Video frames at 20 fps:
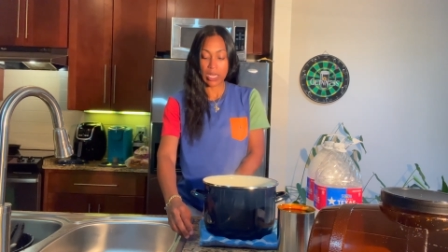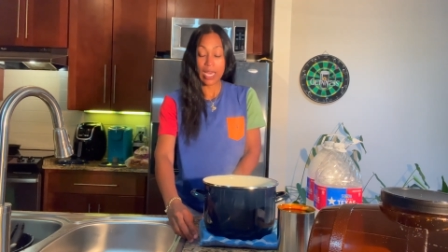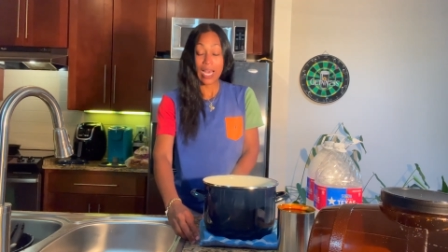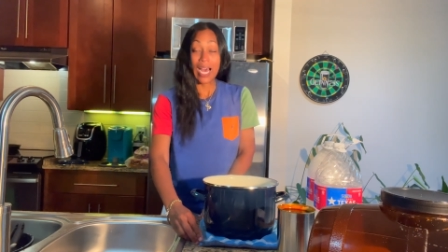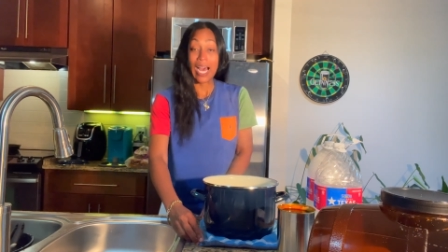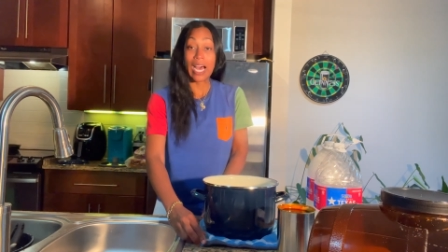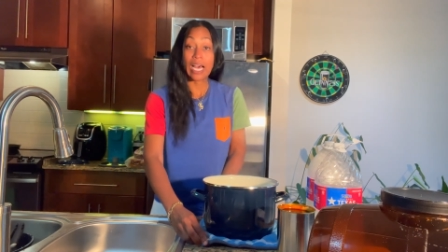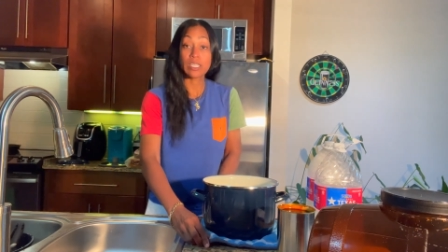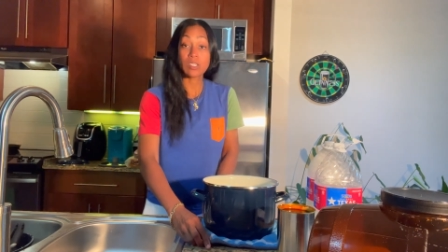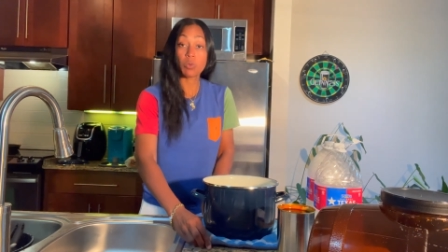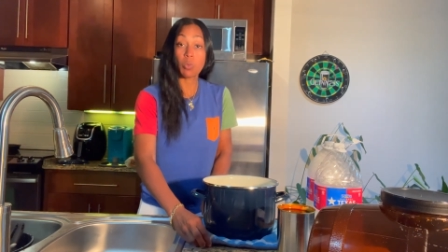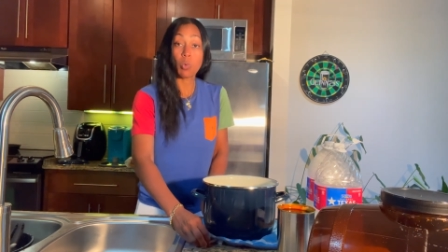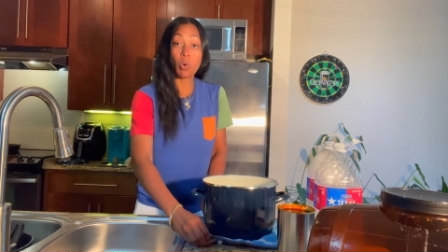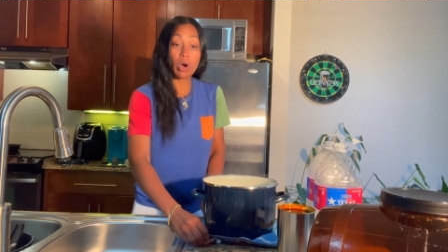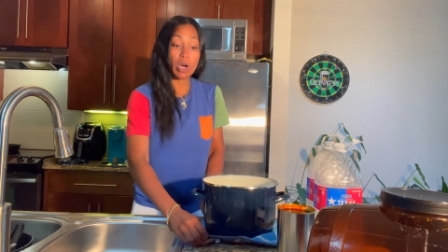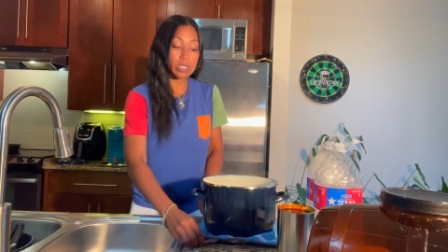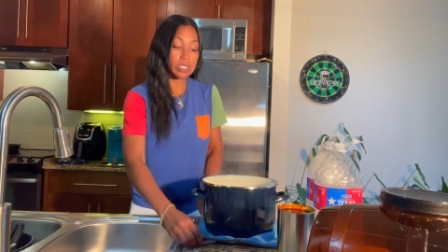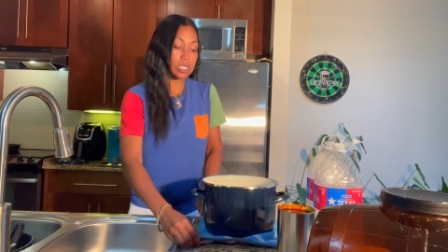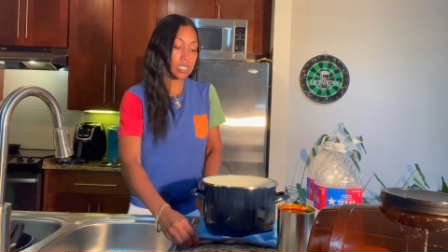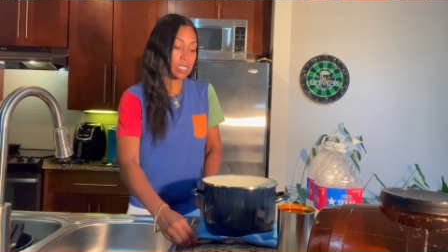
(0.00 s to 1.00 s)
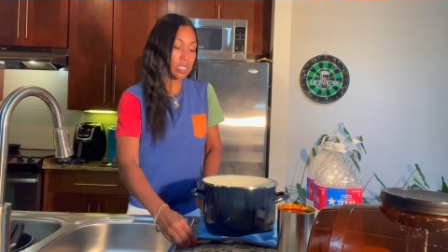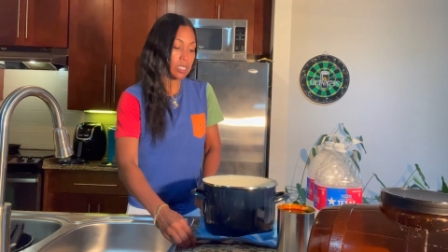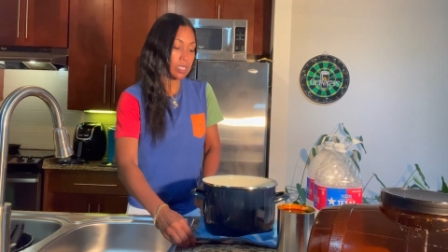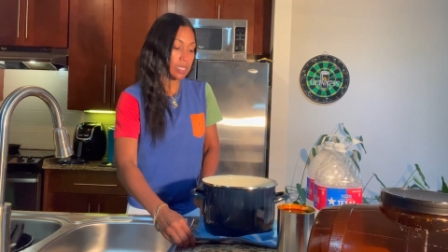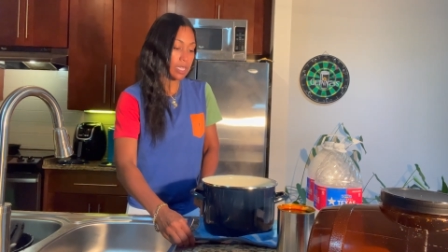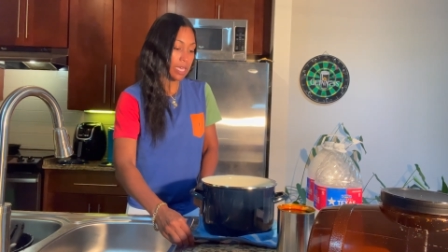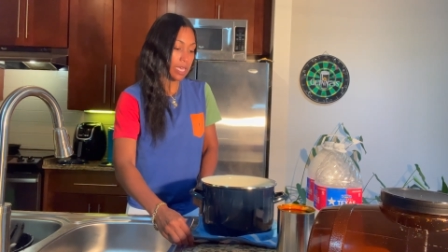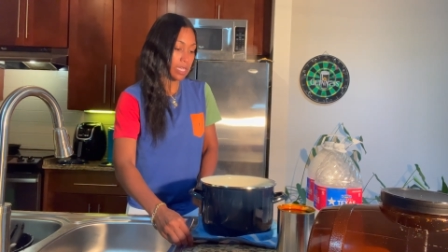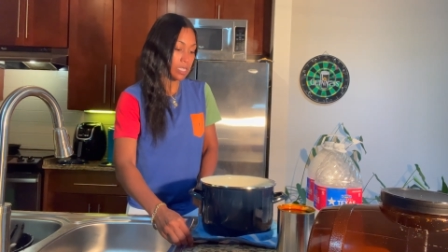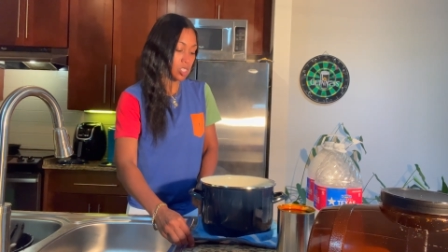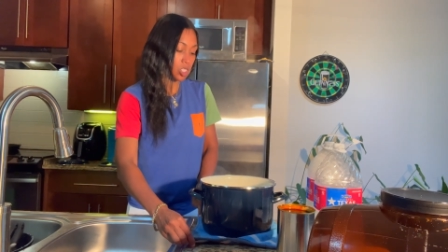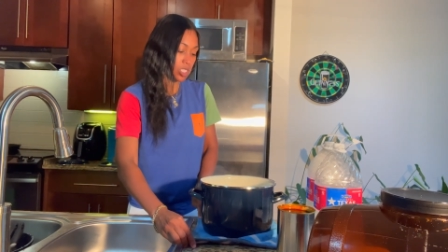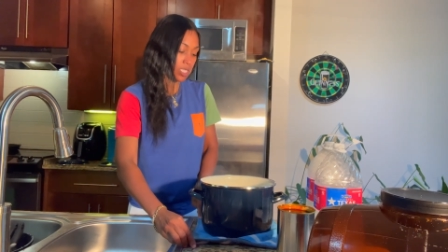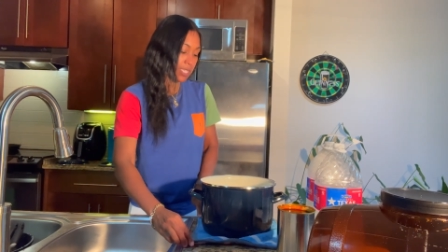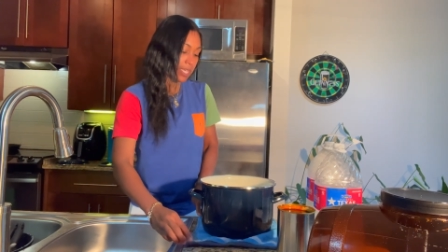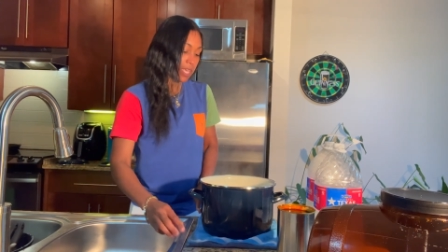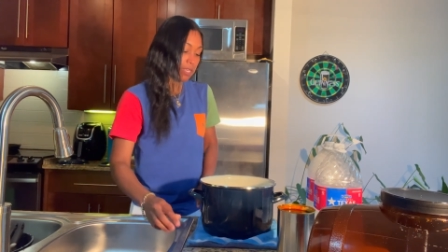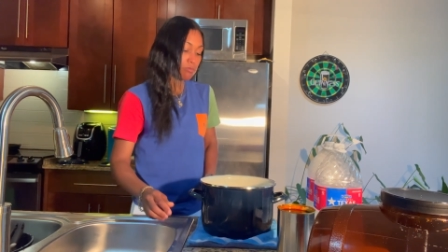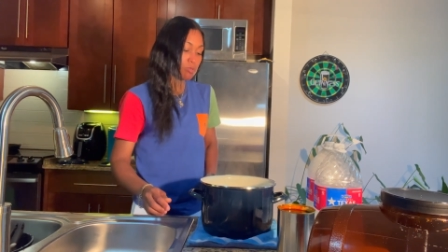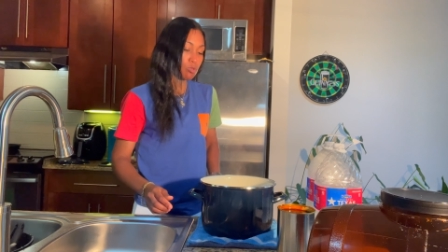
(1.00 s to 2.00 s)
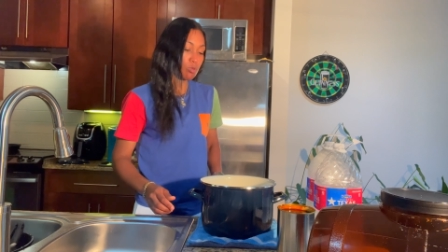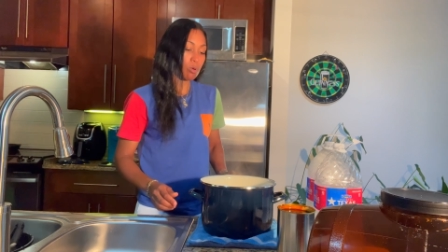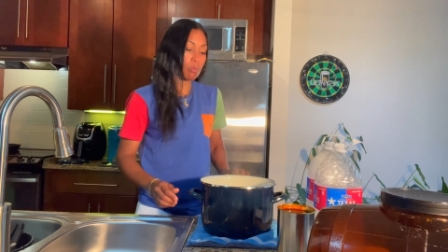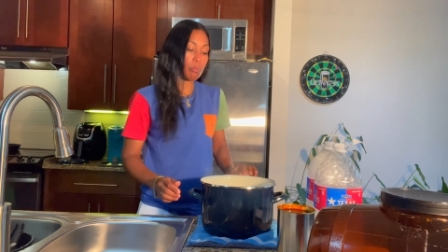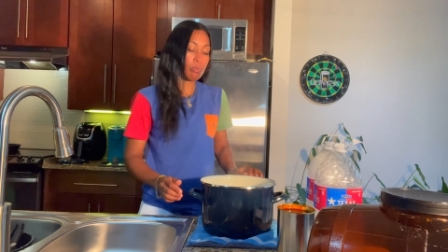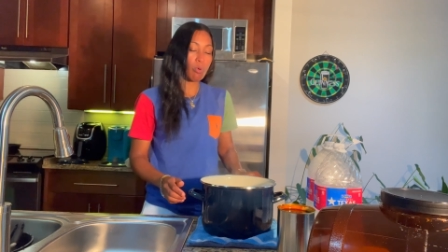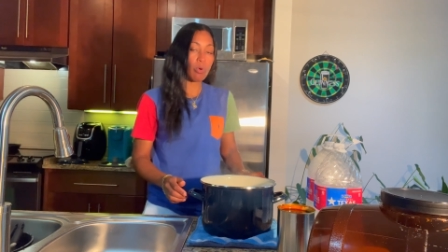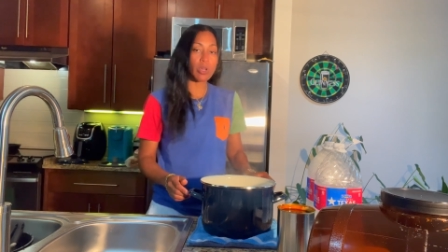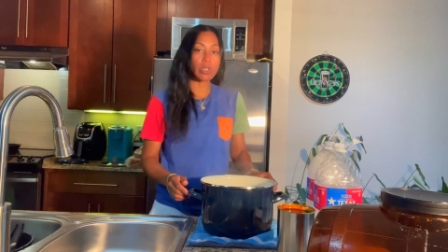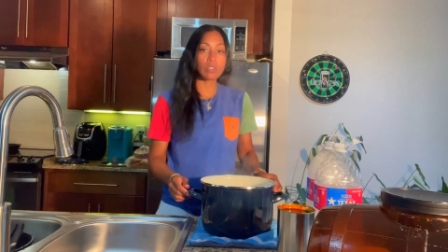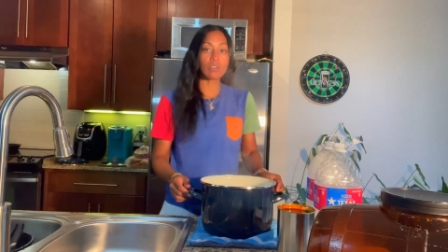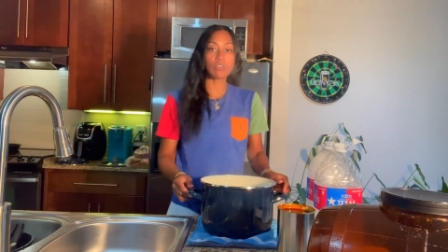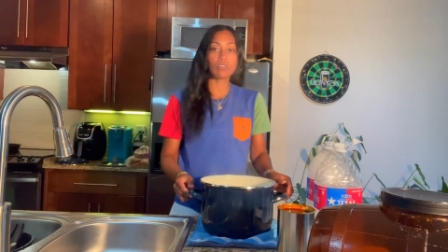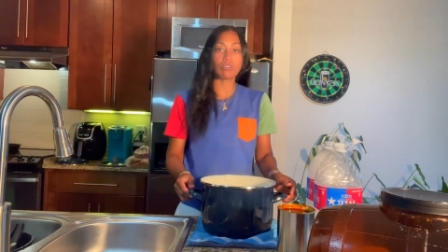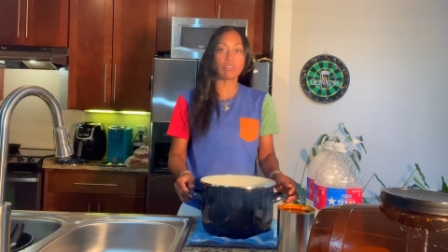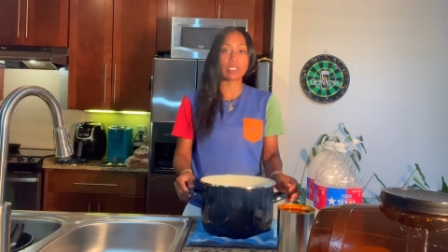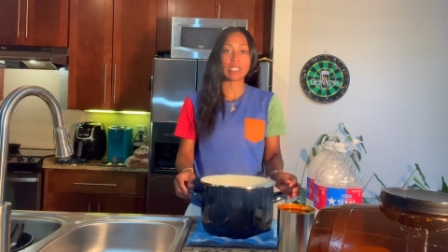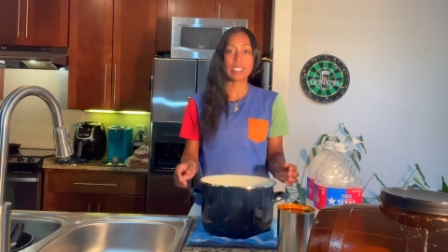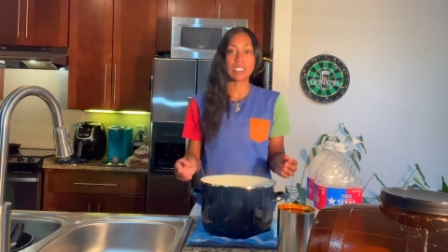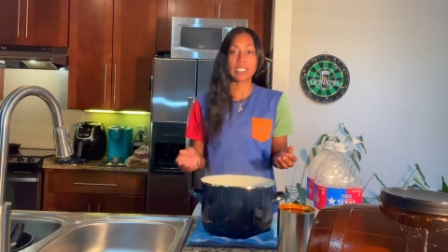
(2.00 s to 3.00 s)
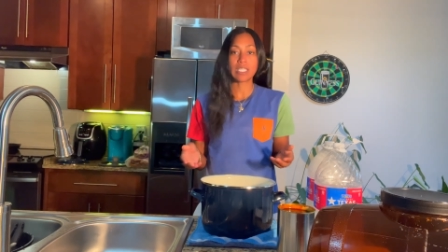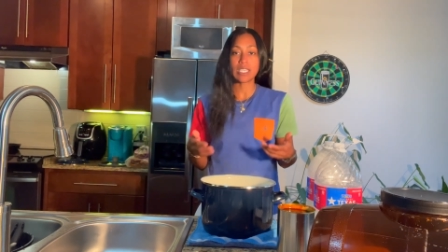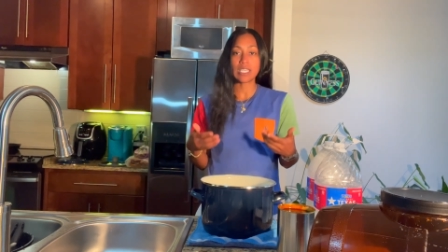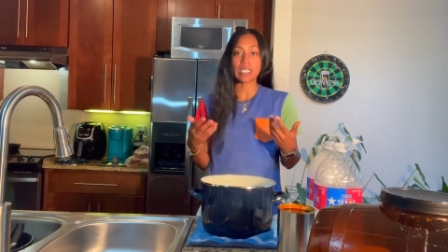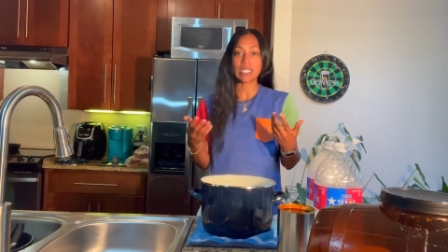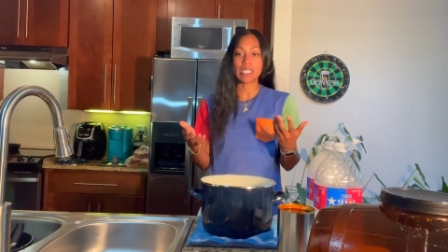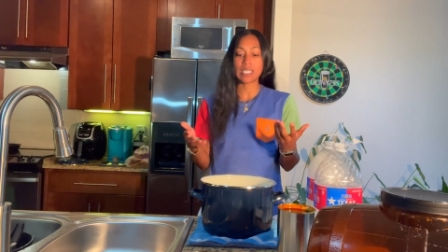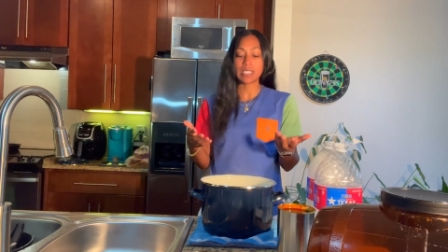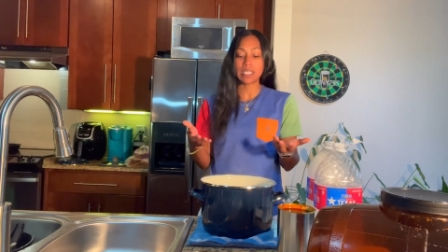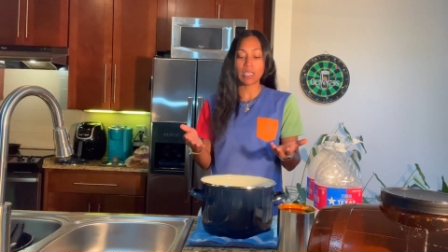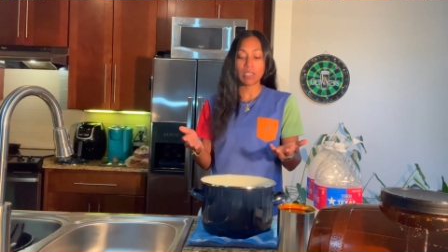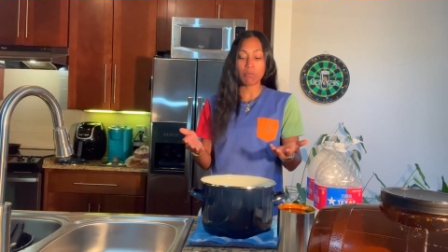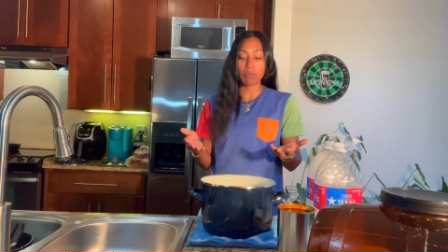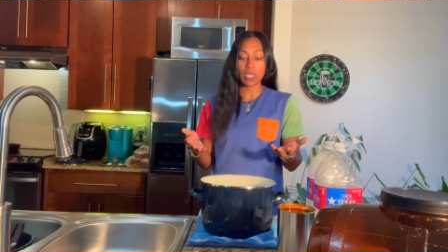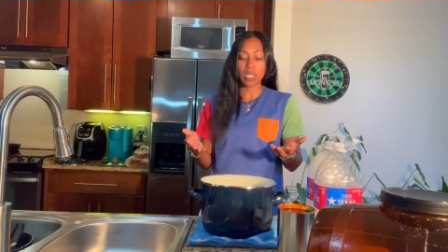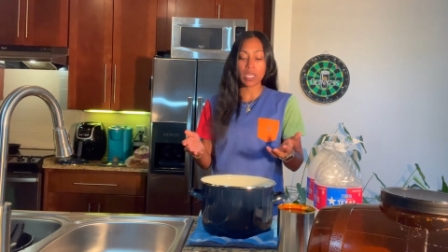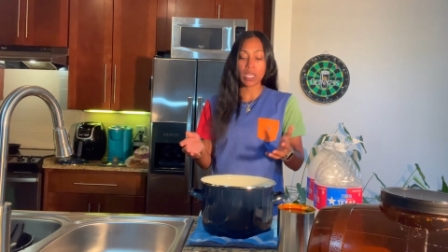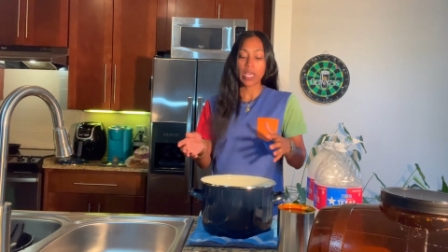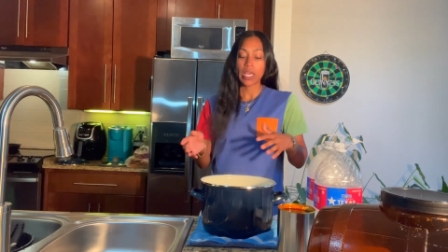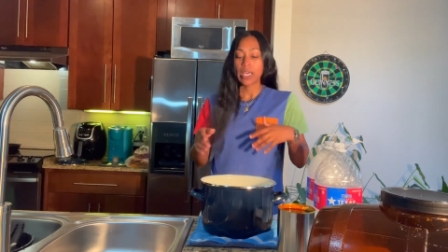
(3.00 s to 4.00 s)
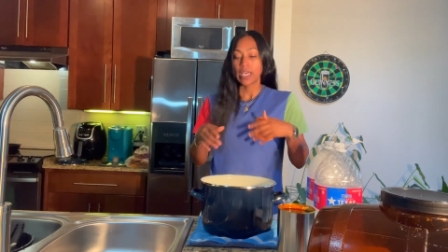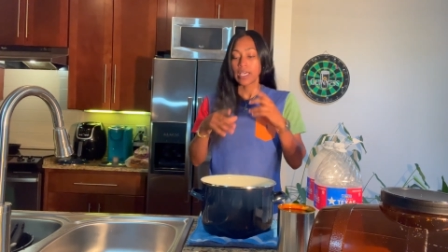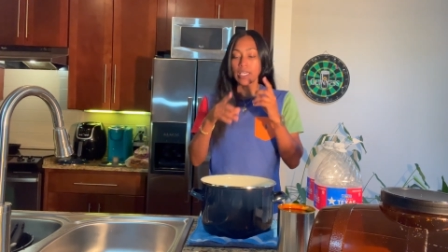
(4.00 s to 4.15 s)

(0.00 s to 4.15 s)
hot water that just came to a boil. You can see it's steaming.